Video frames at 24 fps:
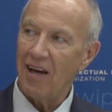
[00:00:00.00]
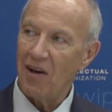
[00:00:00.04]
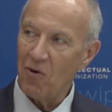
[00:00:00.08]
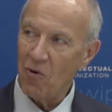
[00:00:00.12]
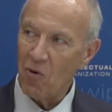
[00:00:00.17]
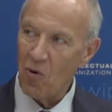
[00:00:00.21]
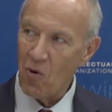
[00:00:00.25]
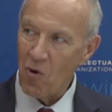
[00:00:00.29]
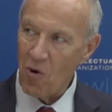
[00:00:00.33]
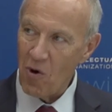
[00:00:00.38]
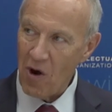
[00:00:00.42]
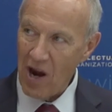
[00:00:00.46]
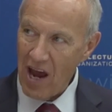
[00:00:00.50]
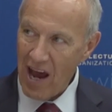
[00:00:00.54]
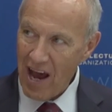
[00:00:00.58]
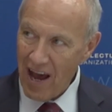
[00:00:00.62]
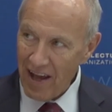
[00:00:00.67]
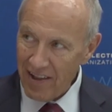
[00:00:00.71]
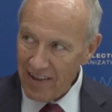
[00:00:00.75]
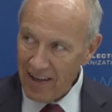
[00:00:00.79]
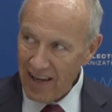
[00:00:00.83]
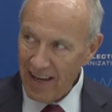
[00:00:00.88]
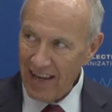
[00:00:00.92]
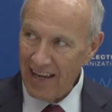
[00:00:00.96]
or
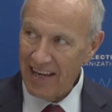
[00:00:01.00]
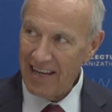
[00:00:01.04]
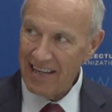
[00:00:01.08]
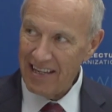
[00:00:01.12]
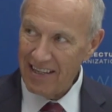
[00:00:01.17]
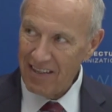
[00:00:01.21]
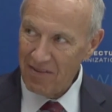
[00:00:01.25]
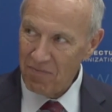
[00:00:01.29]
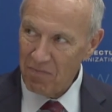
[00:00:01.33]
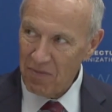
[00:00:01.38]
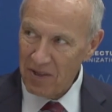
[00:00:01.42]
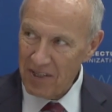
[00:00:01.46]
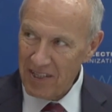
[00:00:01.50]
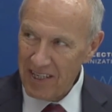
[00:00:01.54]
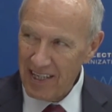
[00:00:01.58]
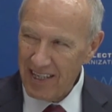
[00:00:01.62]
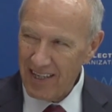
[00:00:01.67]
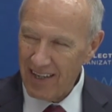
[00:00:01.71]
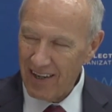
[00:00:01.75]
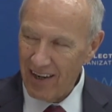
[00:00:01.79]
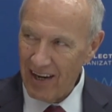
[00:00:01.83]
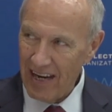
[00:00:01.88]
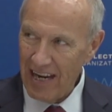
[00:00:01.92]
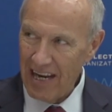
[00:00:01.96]
other
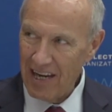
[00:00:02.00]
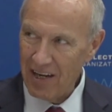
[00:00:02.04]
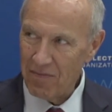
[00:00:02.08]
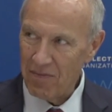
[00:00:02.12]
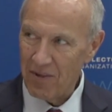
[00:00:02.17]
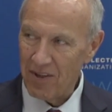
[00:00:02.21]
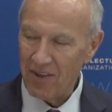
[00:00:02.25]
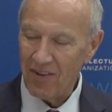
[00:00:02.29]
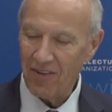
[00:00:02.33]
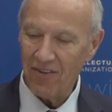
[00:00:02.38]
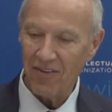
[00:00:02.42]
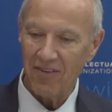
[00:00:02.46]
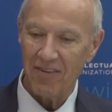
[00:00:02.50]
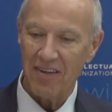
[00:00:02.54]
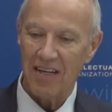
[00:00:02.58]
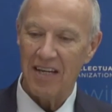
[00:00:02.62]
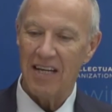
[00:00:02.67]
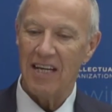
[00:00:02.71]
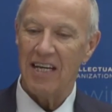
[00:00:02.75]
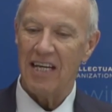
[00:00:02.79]
particular elements,